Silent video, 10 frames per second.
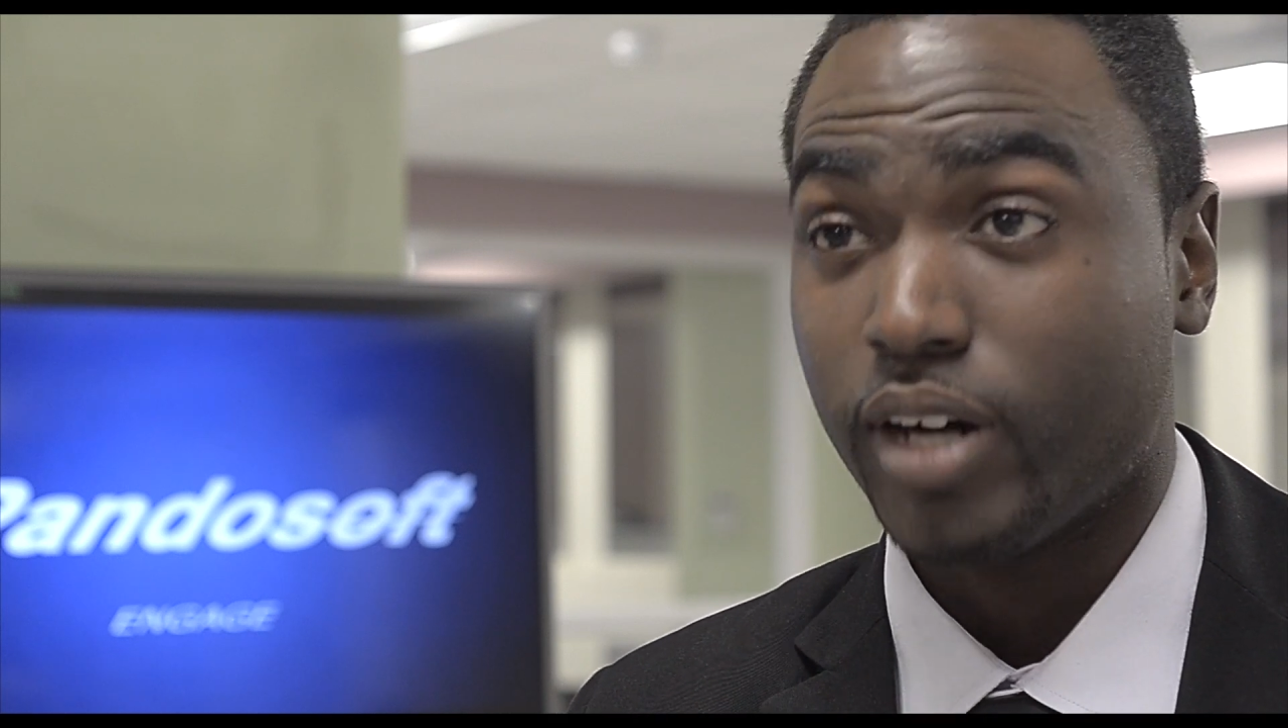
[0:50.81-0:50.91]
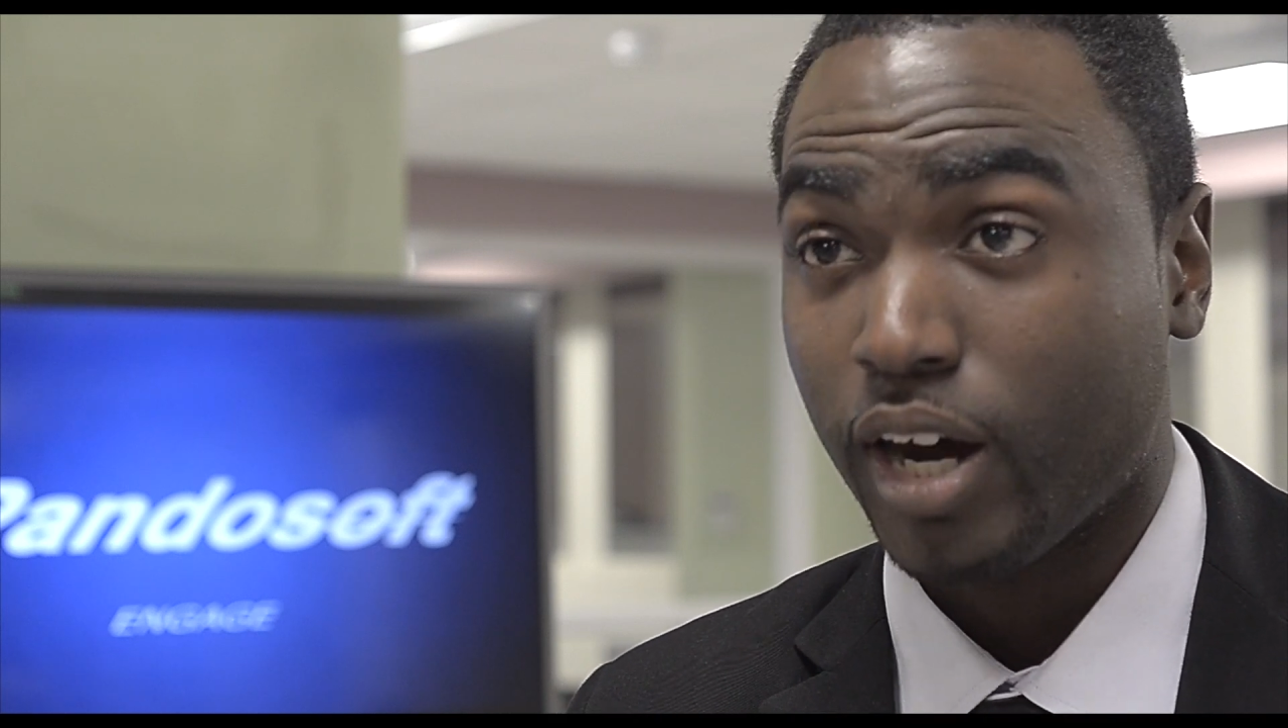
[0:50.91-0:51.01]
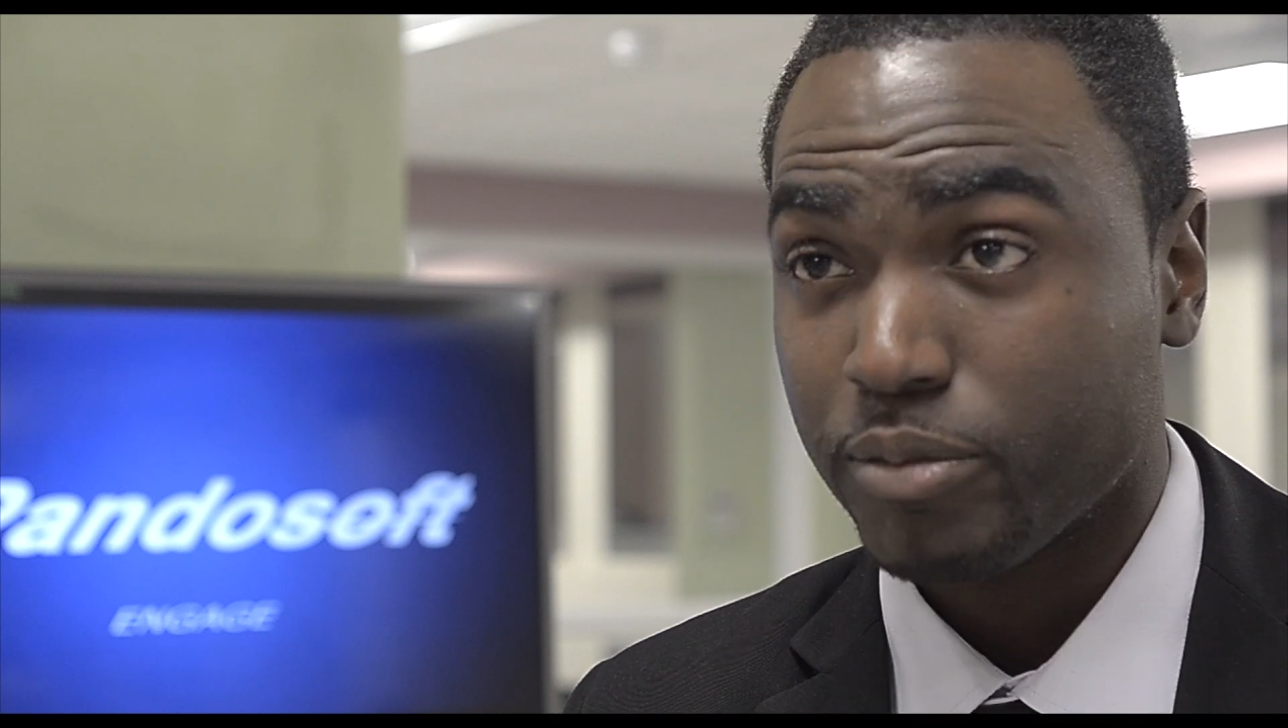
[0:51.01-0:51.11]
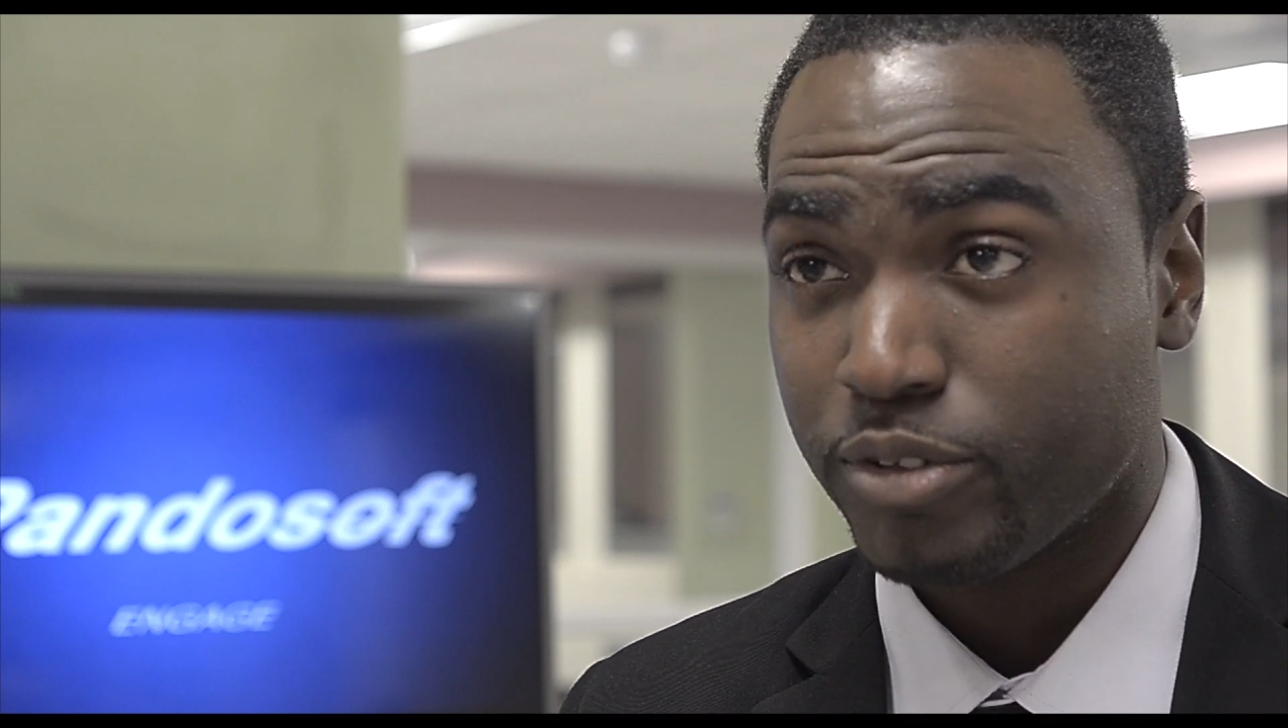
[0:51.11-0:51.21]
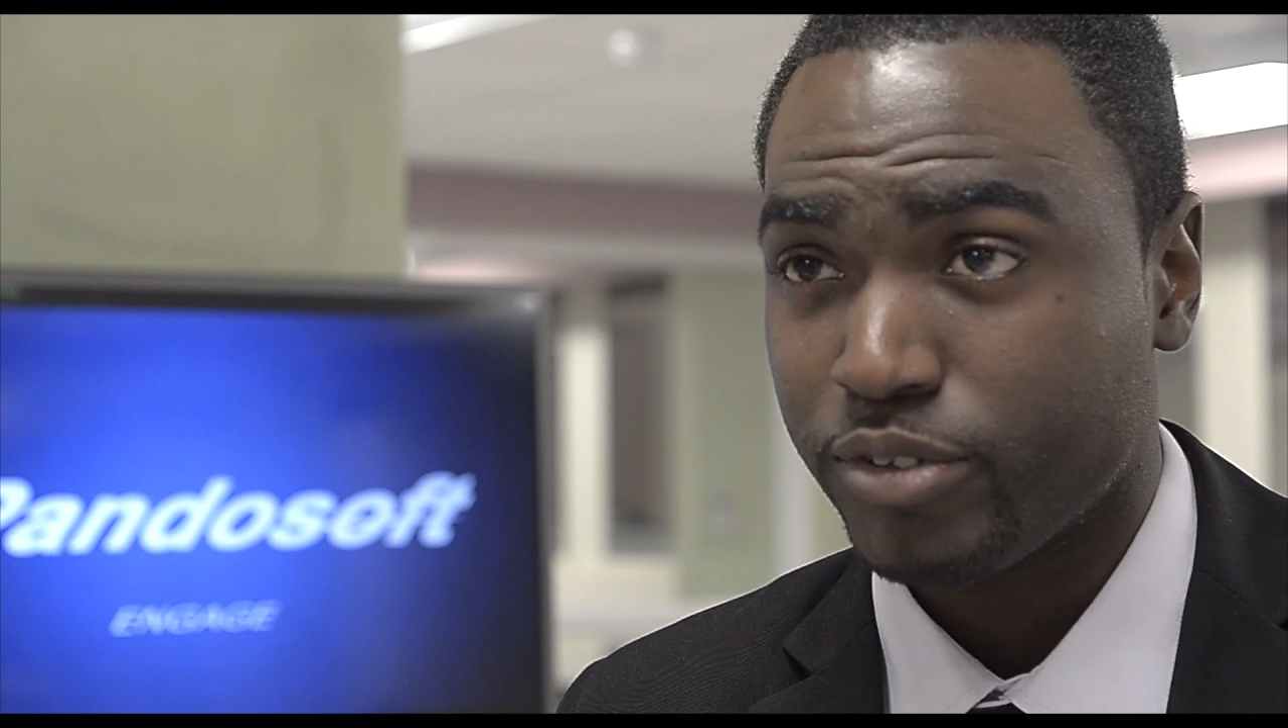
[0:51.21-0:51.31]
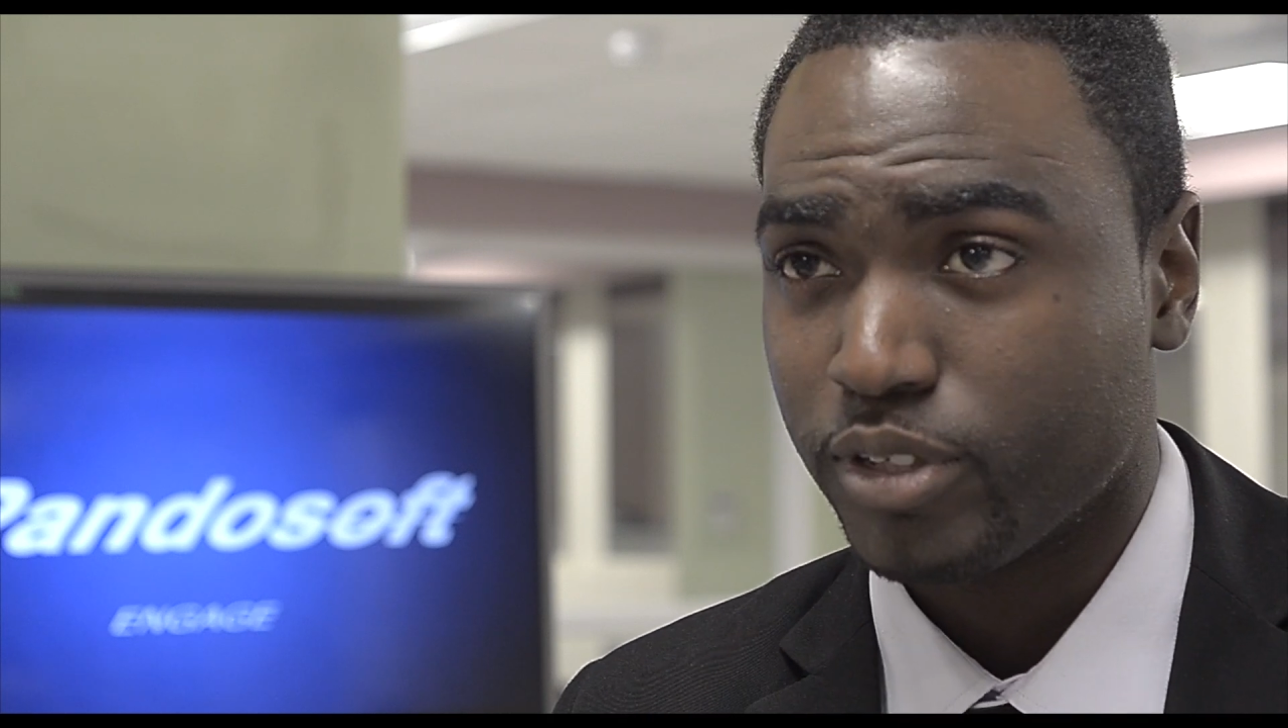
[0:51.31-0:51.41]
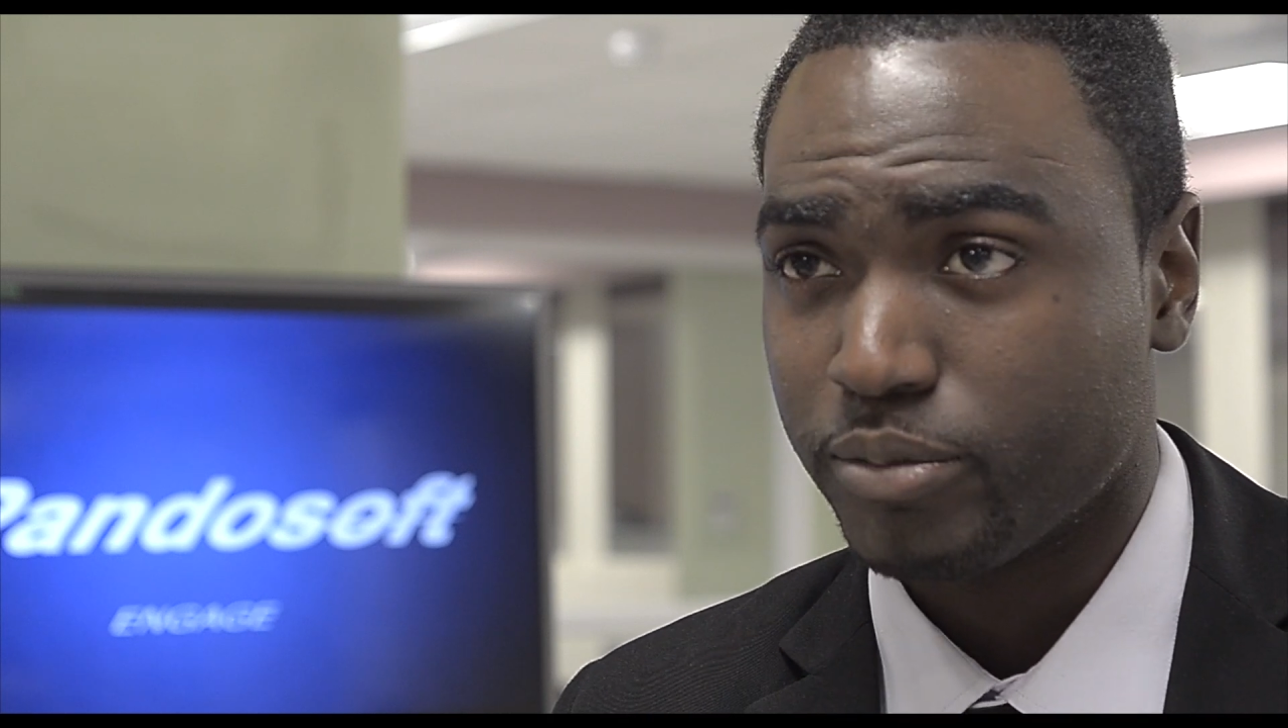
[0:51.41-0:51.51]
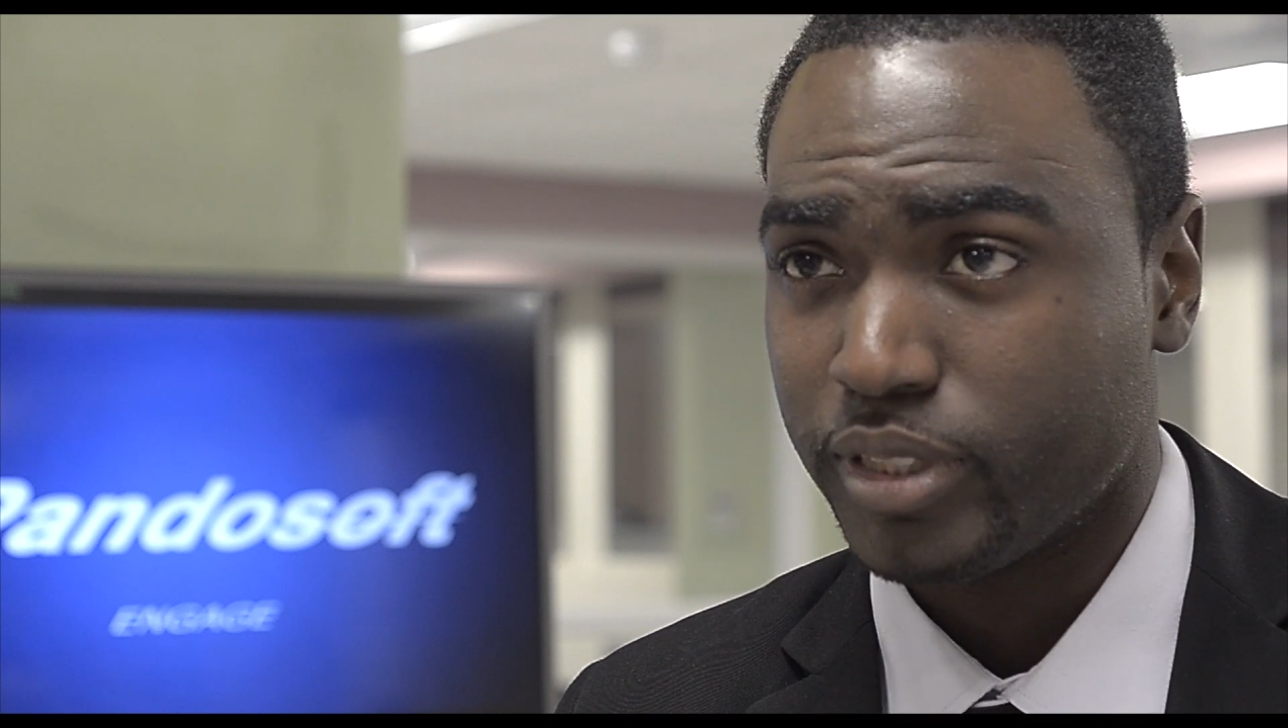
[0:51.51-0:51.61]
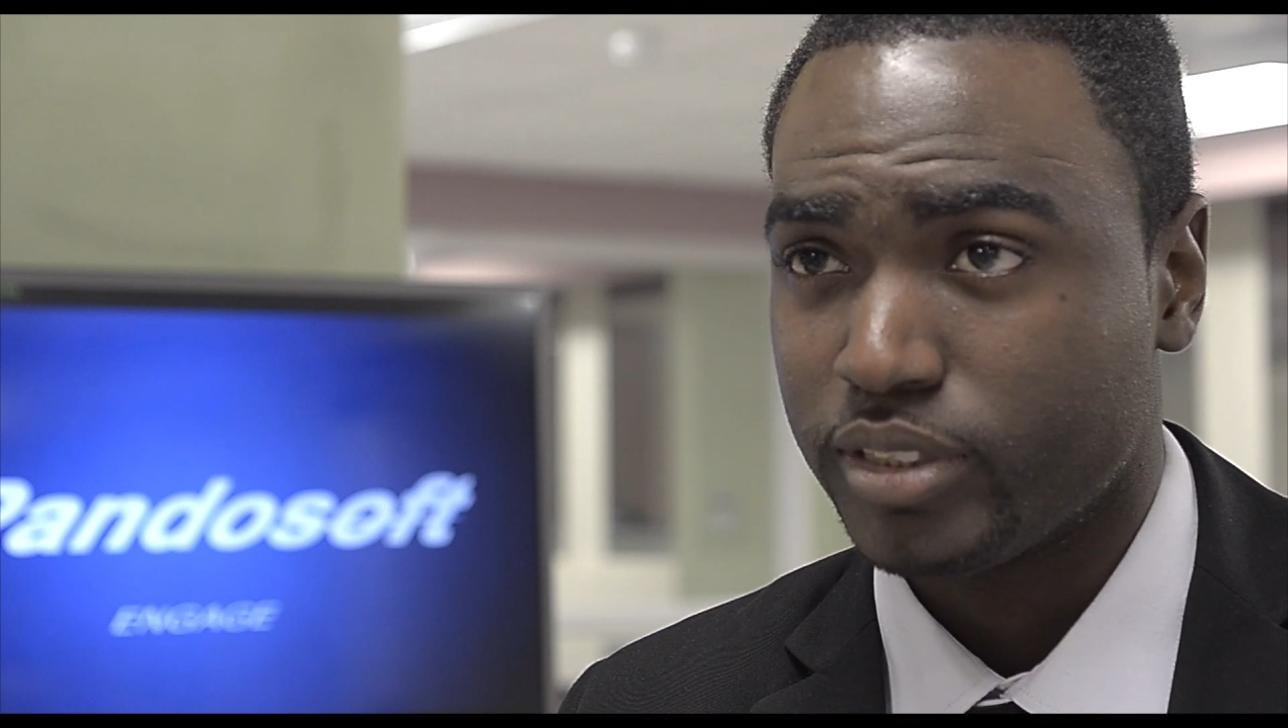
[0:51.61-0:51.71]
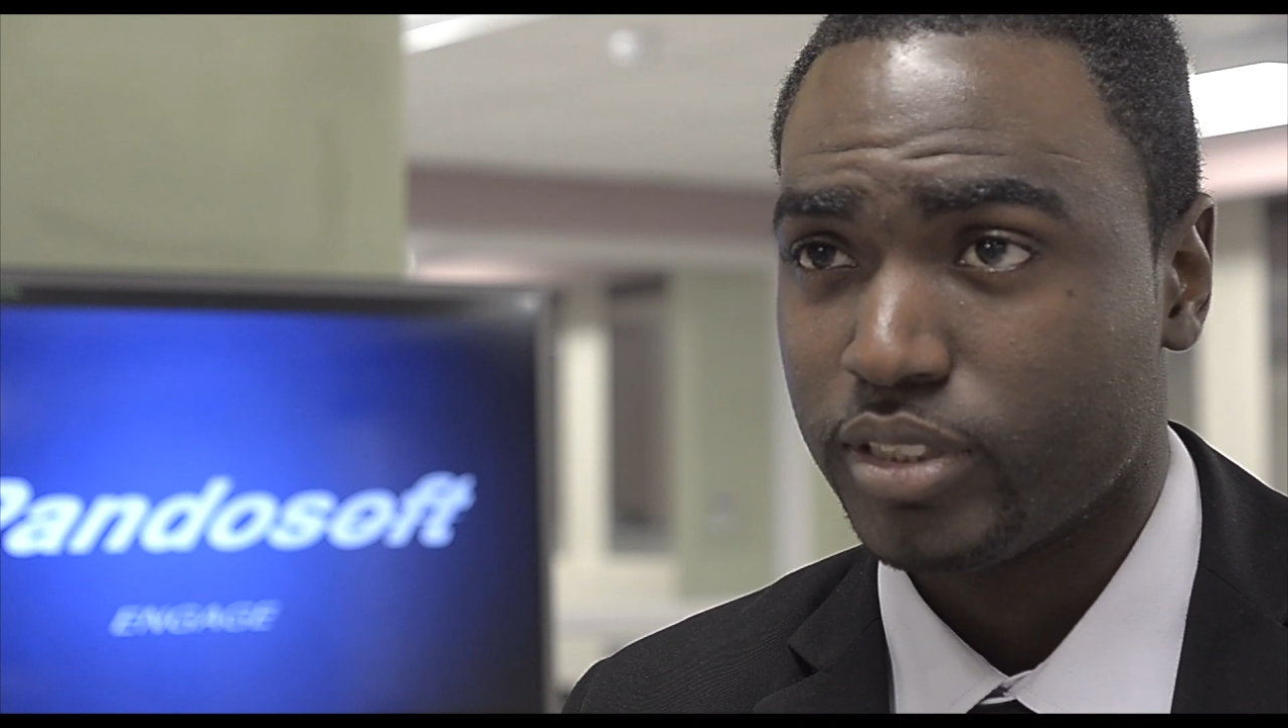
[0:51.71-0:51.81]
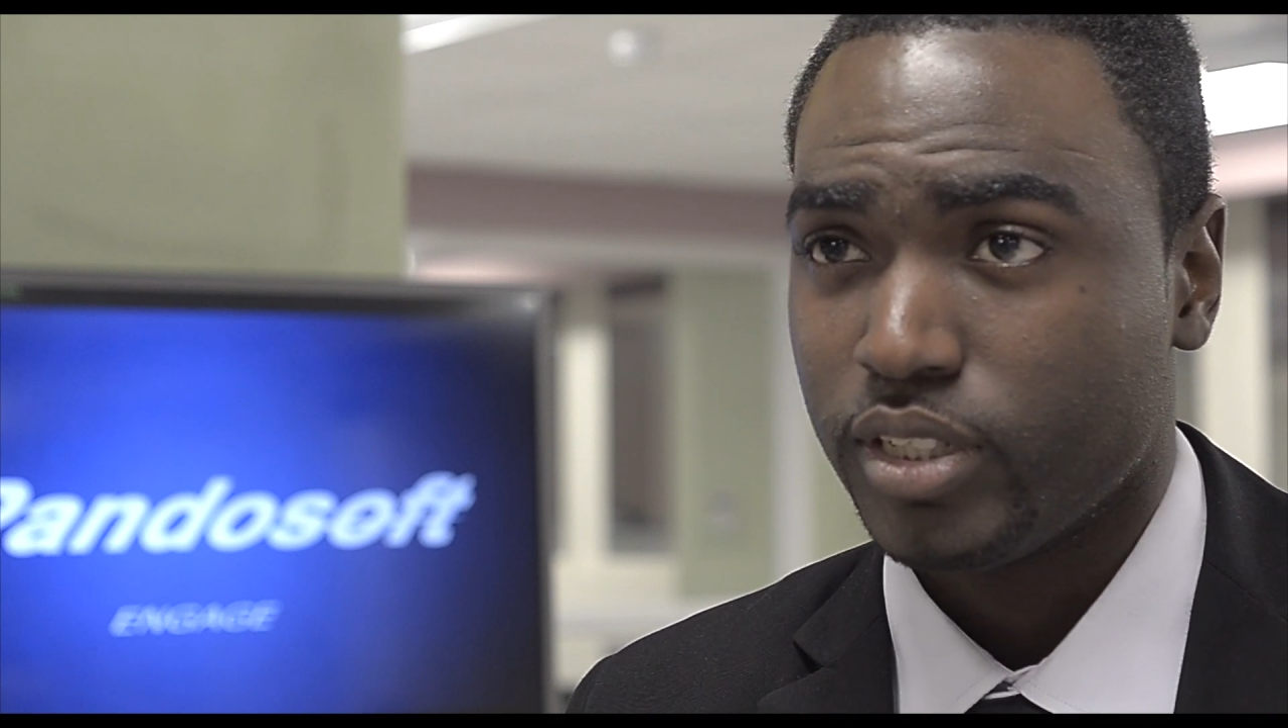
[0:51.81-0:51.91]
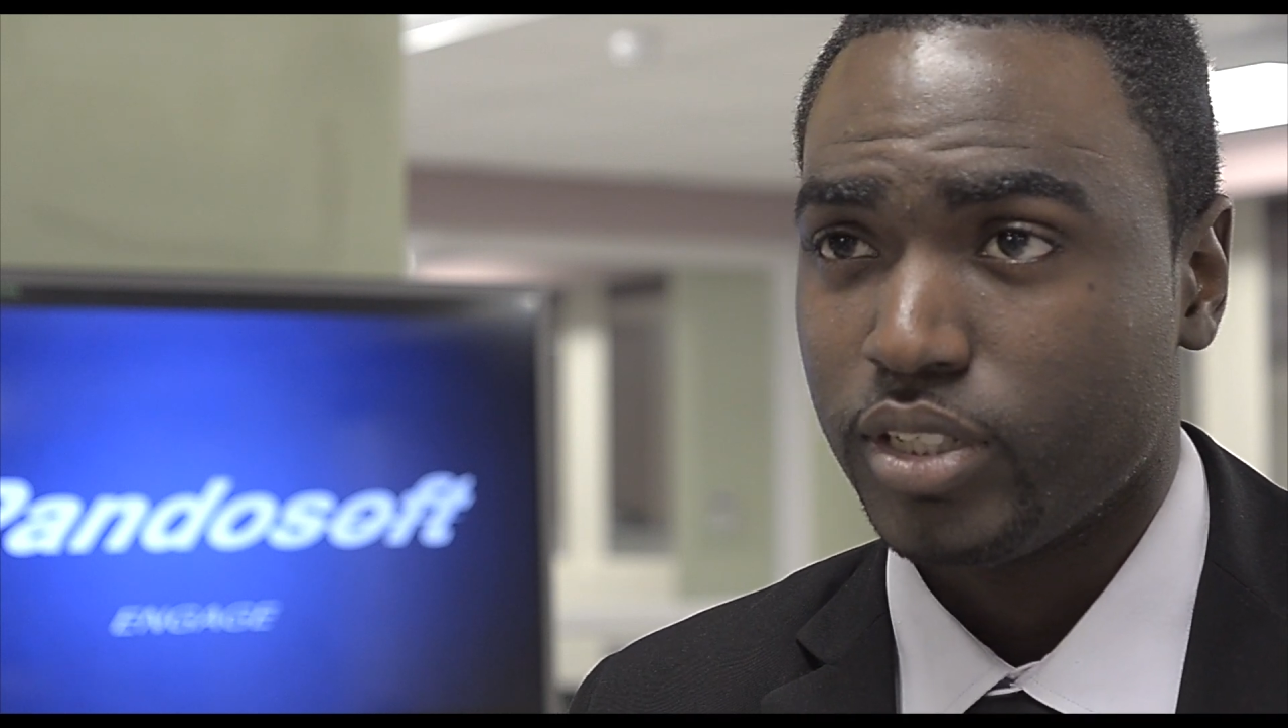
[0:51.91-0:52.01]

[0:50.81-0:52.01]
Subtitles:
app development.